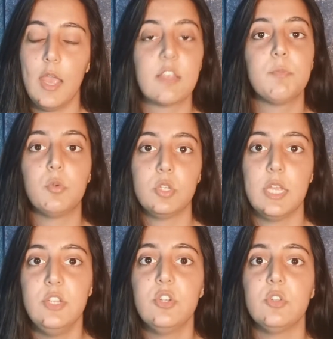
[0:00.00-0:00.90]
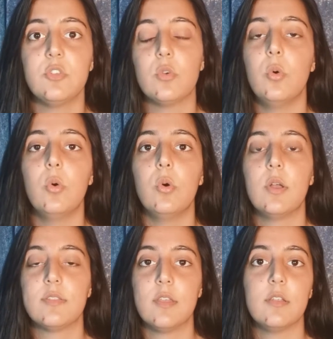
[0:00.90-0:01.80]
exploitations
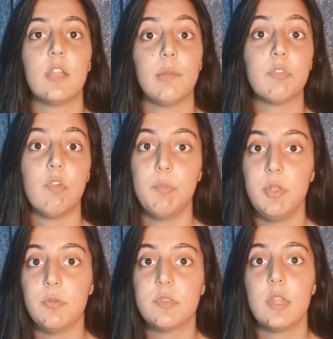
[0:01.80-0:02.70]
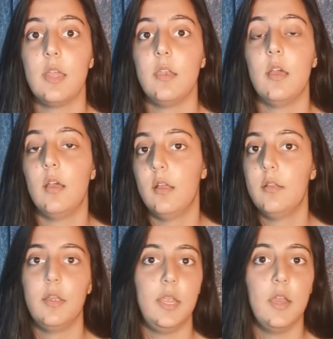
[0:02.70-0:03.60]
or certain types of abuse than
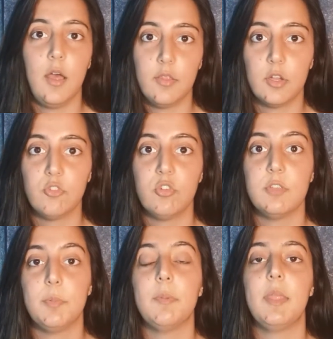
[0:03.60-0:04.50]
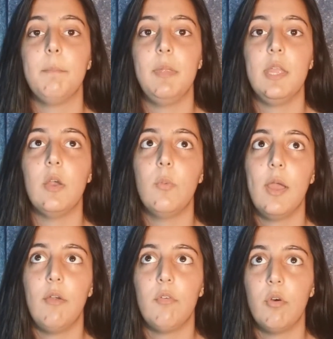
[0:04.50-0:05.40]
in other countries, but then being
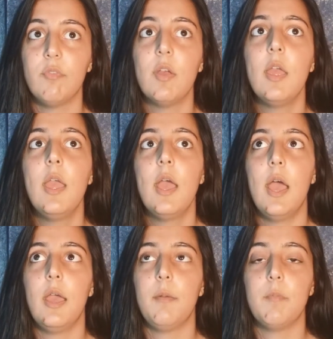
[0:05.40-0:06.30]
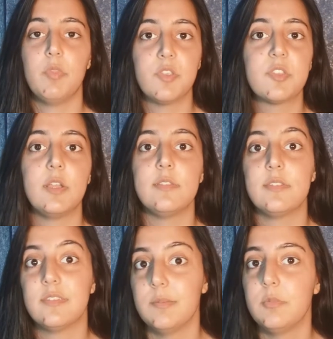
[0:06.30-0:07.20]
aware of the
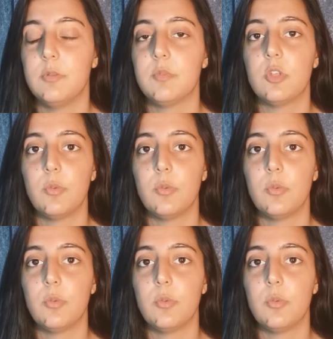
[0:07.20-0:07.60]
signs and symptoms.